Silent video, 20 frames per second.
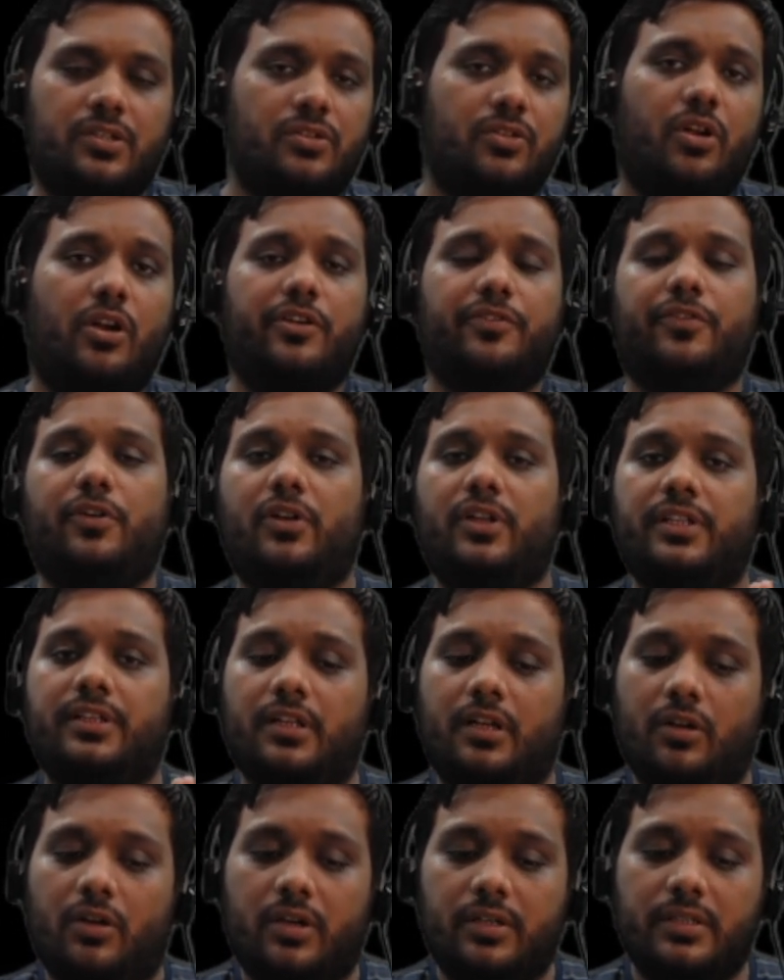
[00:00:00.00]
Not following the
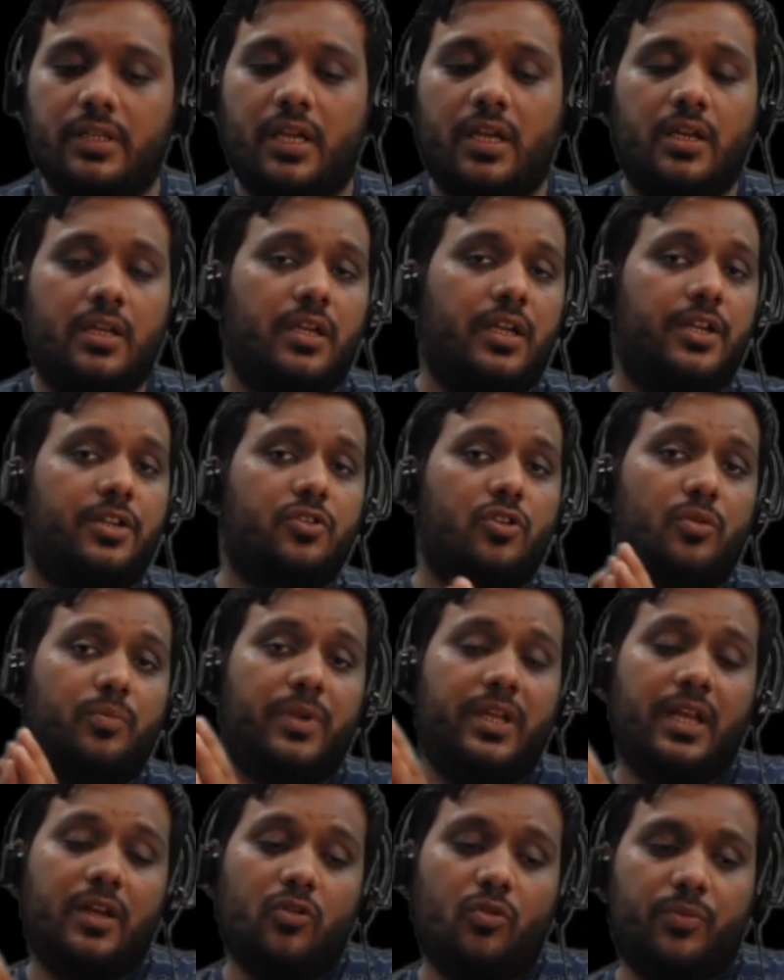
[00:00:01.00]
laws, it could
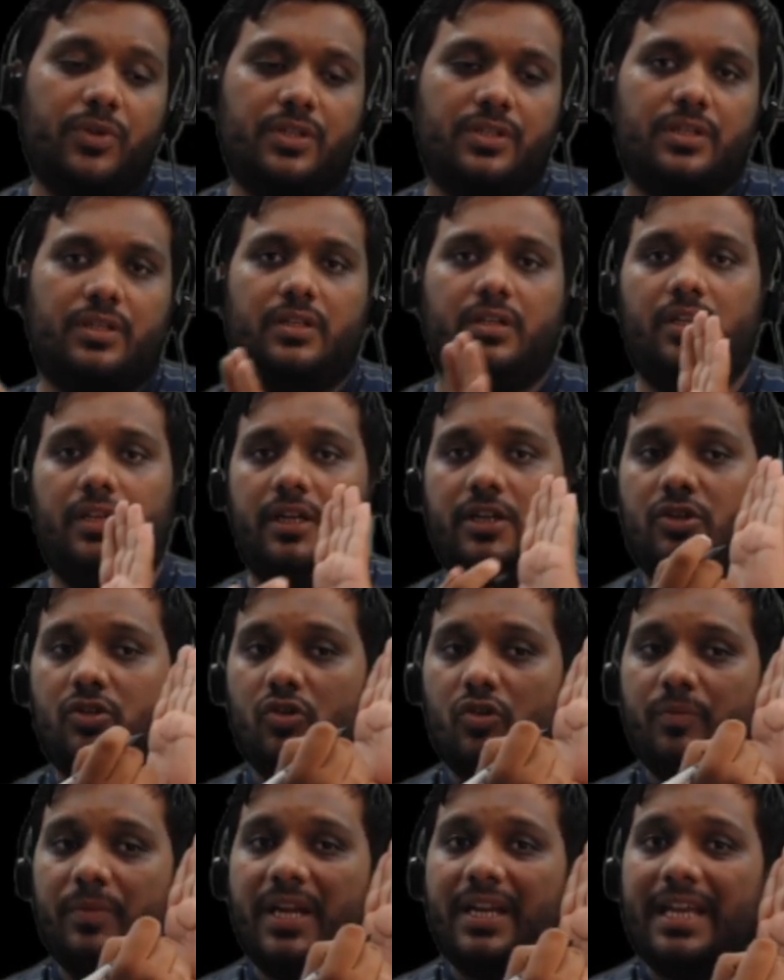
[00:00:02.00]
be an omission, it
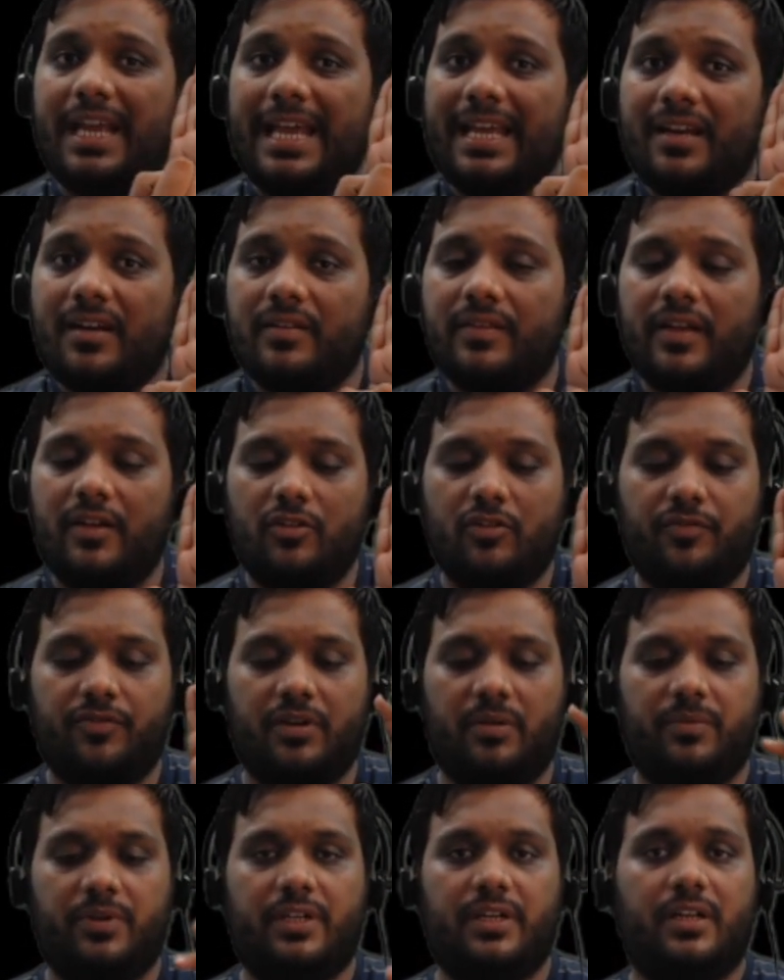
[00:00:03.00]
could be an error that you have
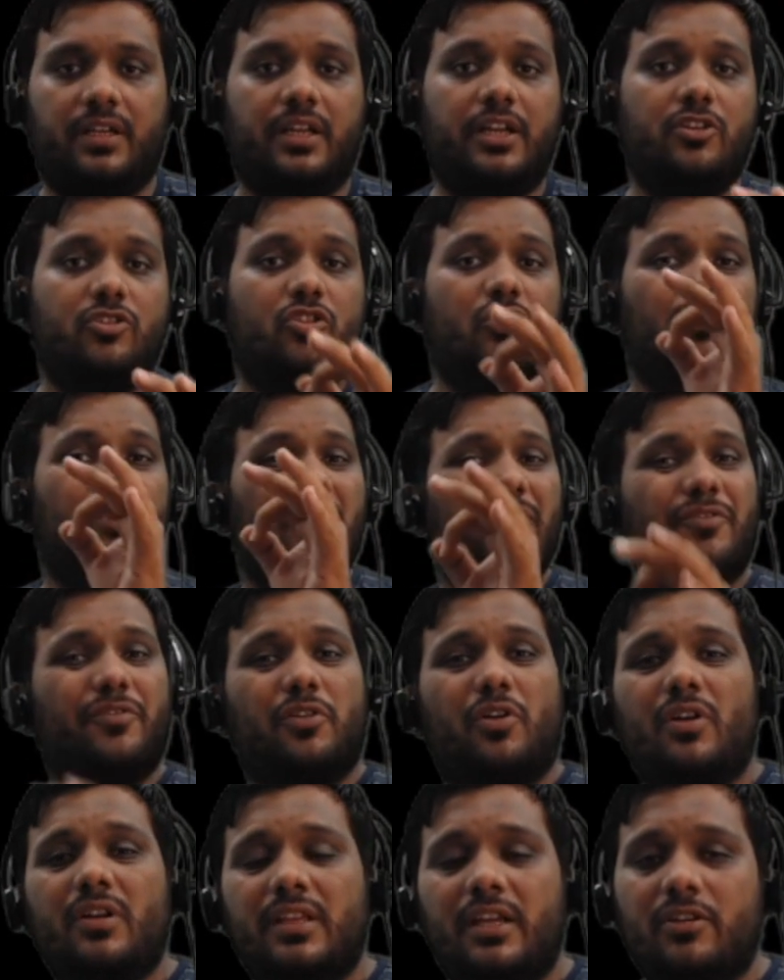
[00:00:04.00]
committed, it could be a
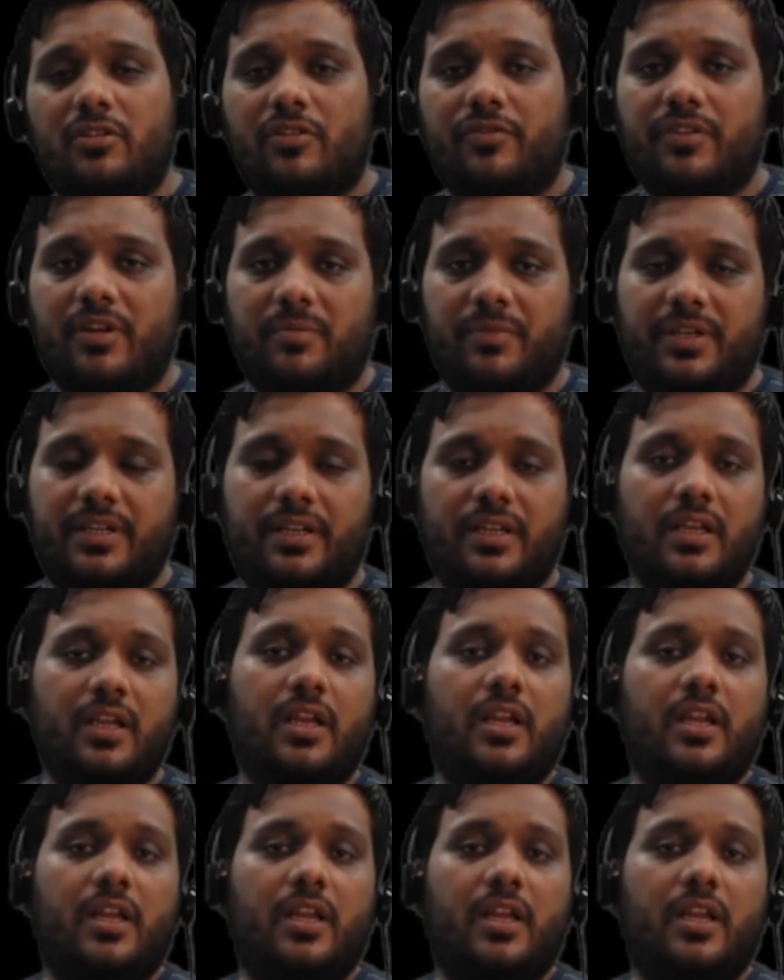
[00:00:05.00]
fraud that you have committed,